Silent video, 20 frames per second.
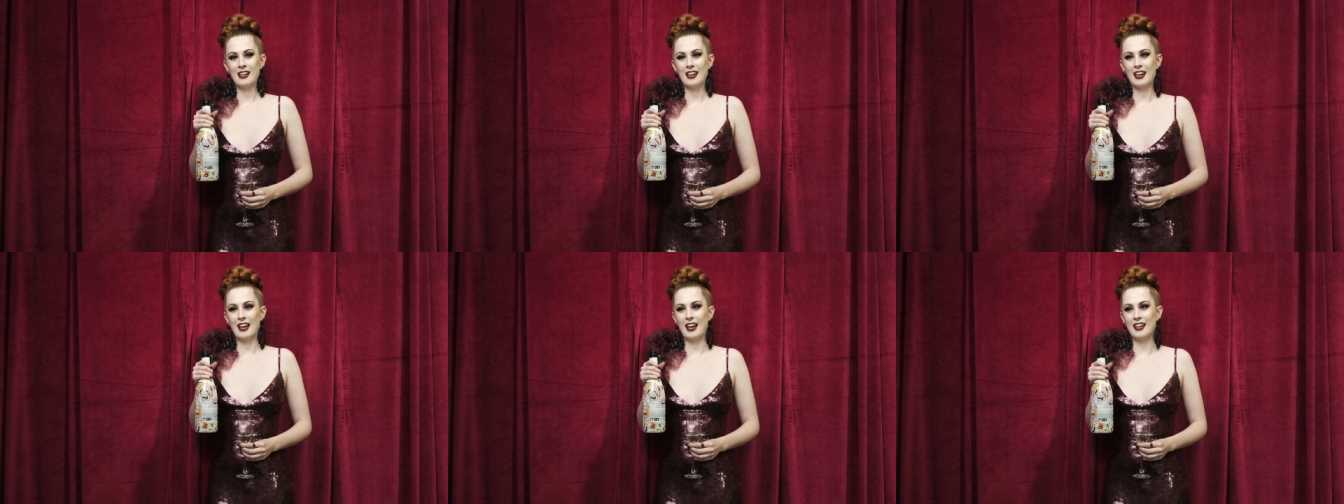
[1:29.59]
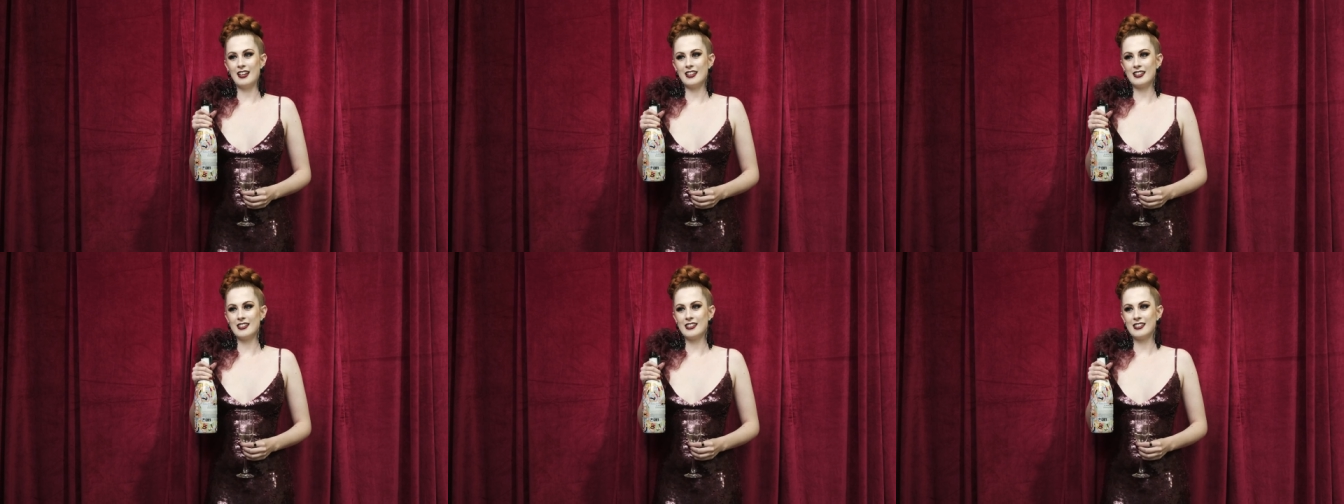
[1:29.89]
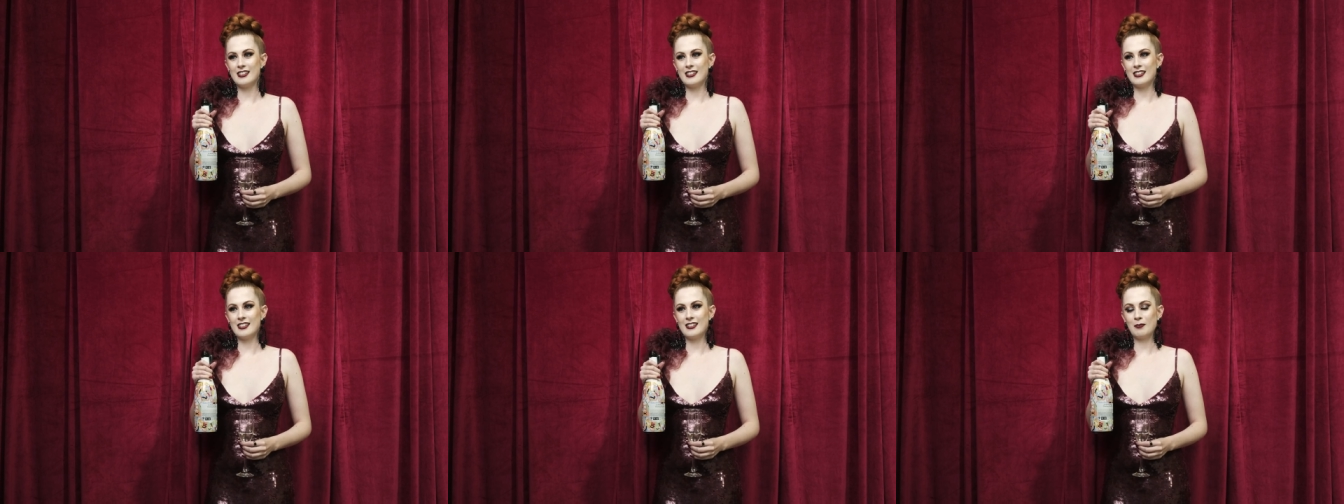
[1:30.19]
And
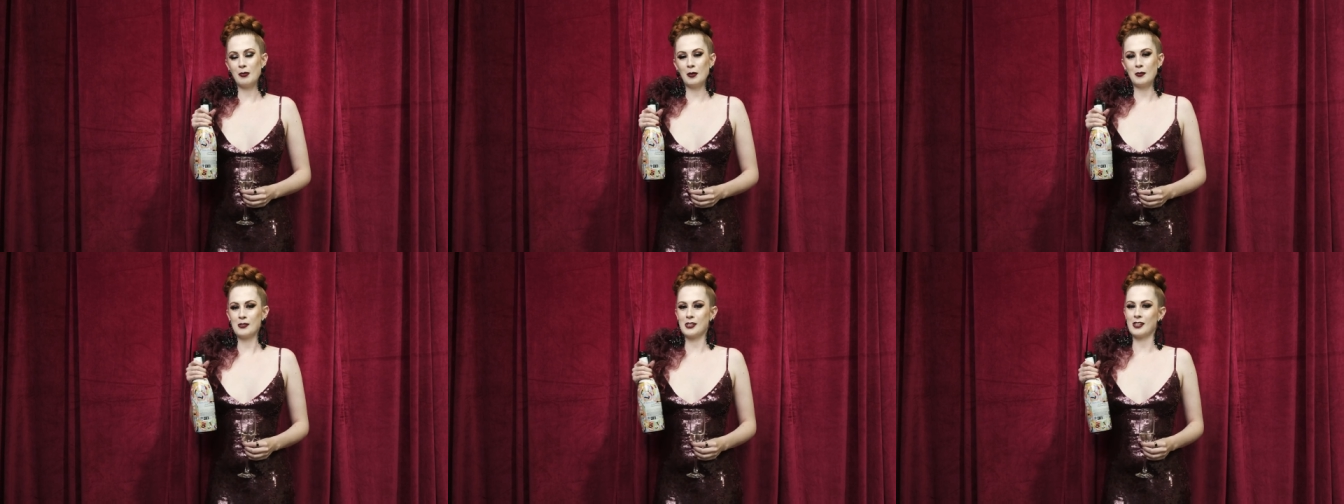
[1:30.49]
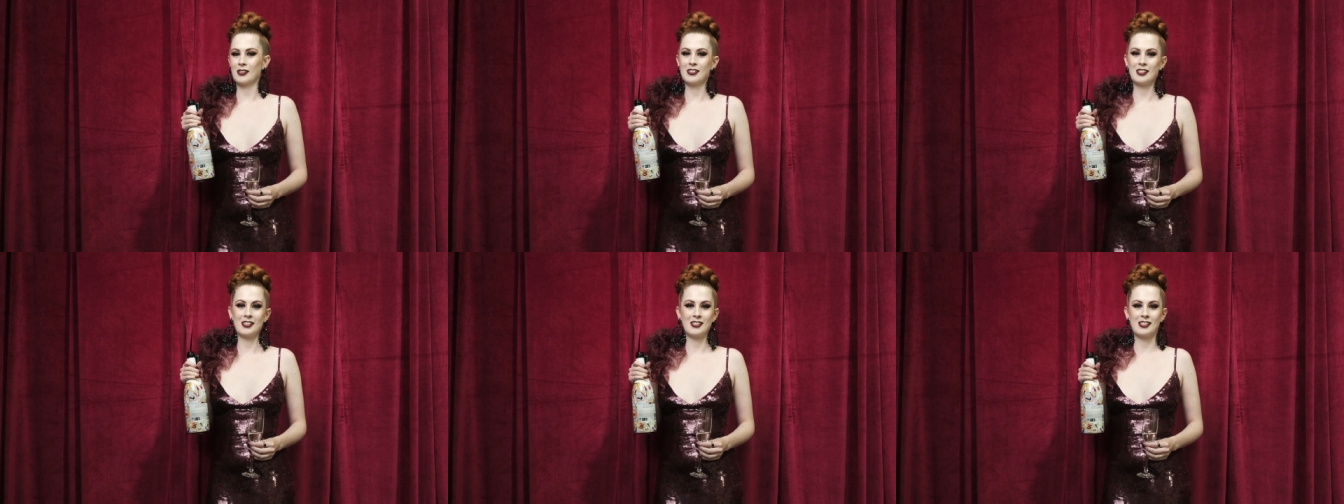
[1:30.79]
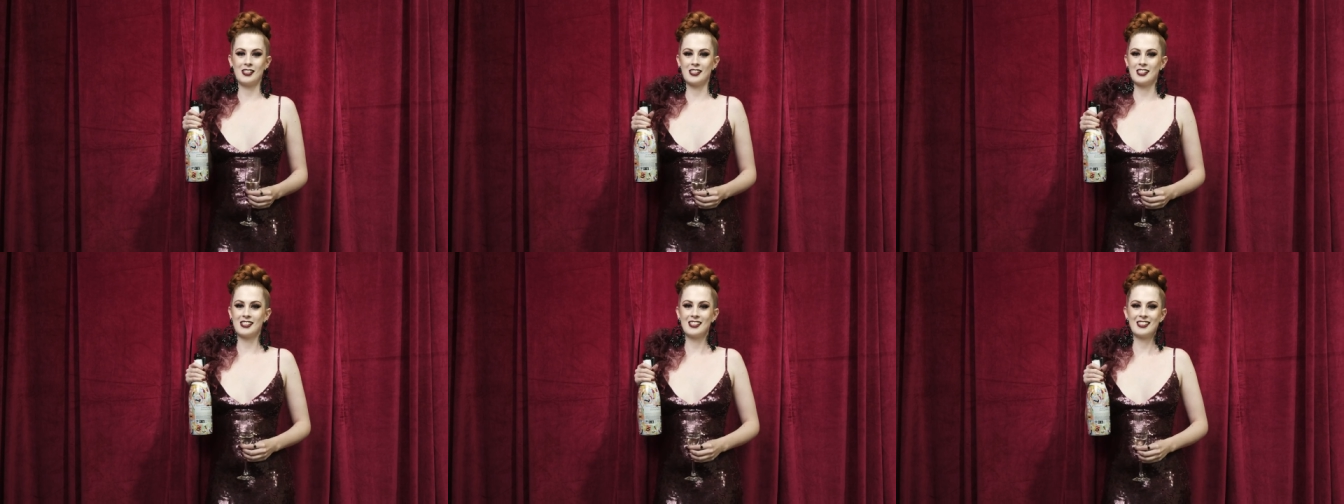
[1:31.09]
it's, Bombshells has
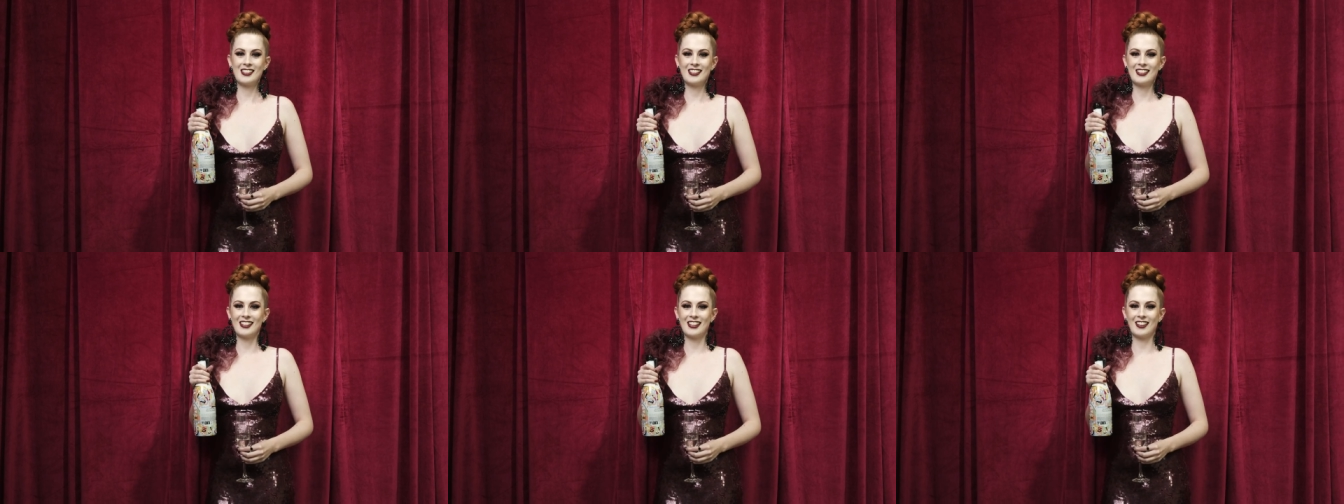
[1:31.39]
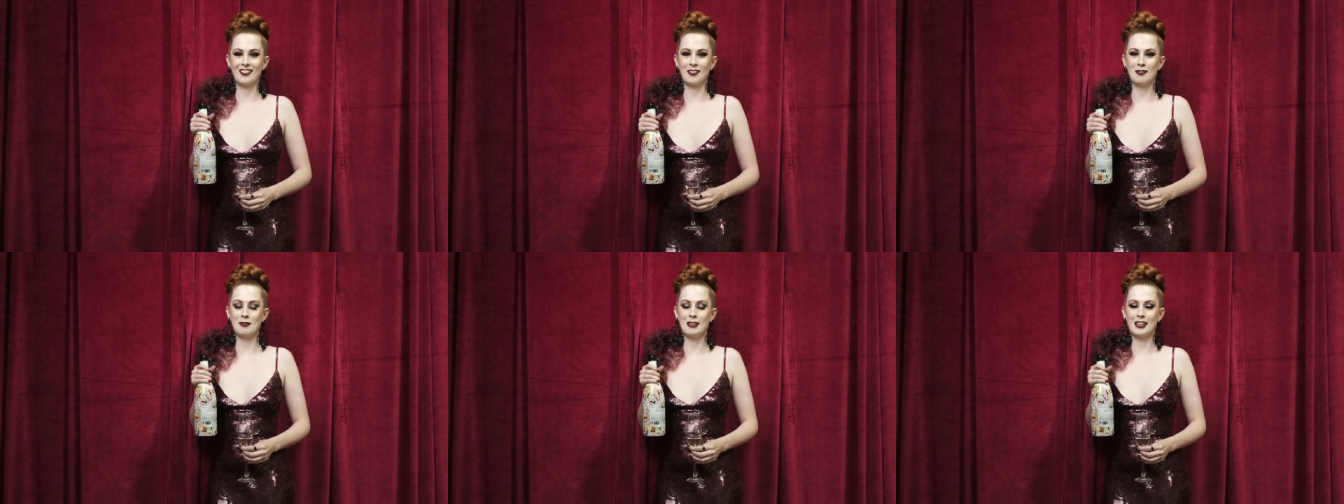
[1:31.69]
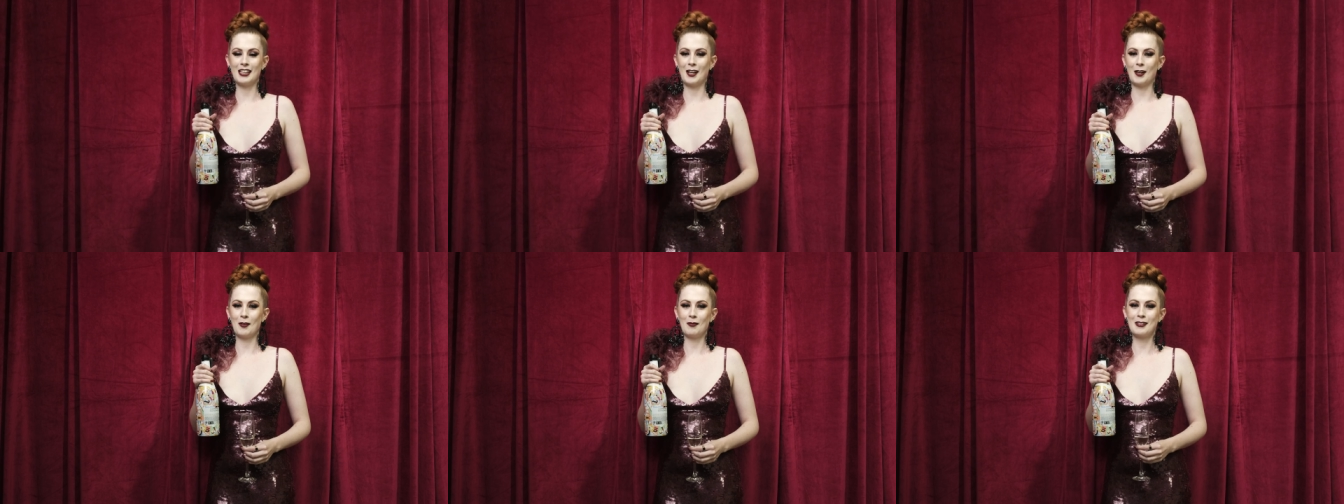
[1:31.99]
just given me
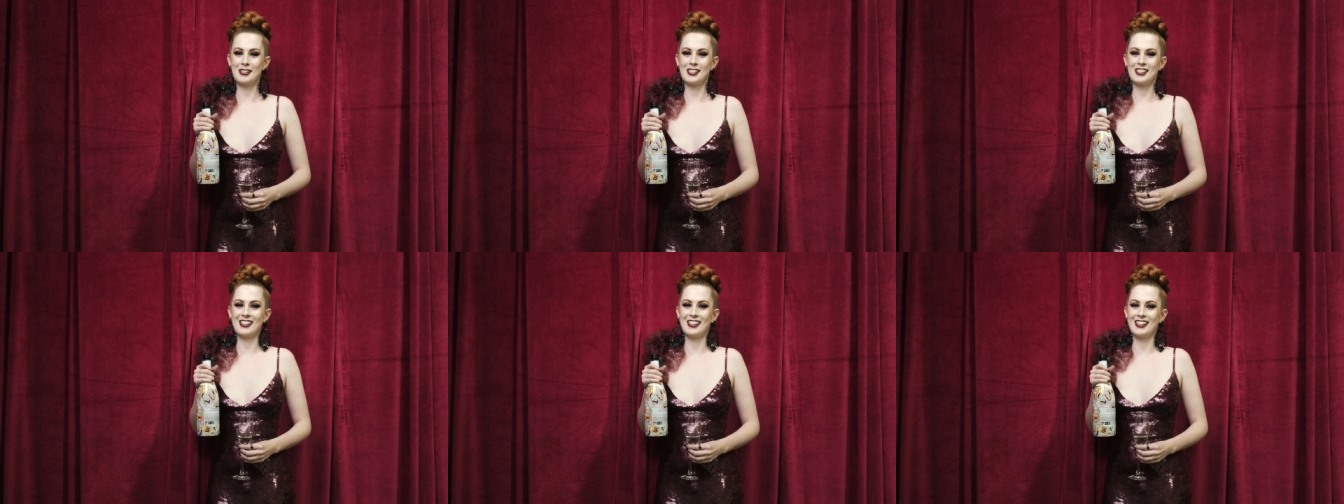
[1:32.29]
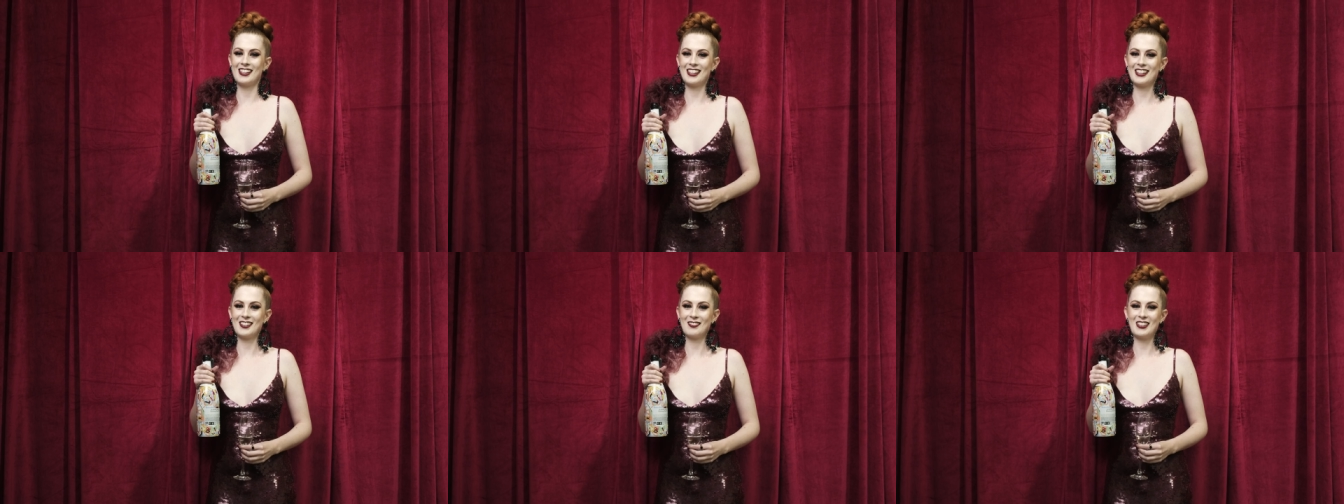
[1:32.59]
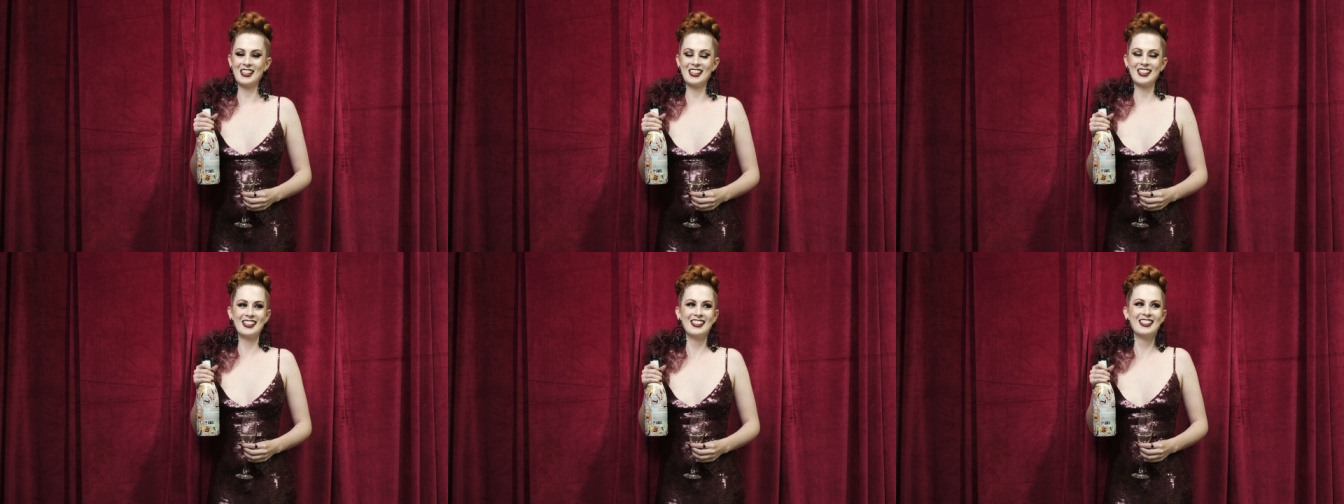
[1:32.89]
that opportunity to
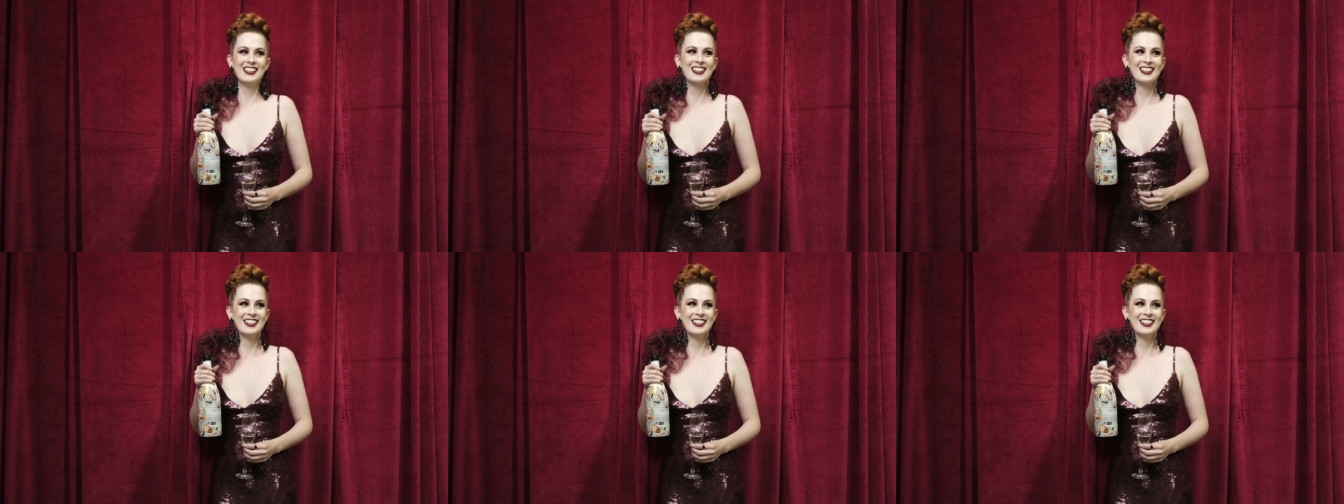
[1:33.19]
be.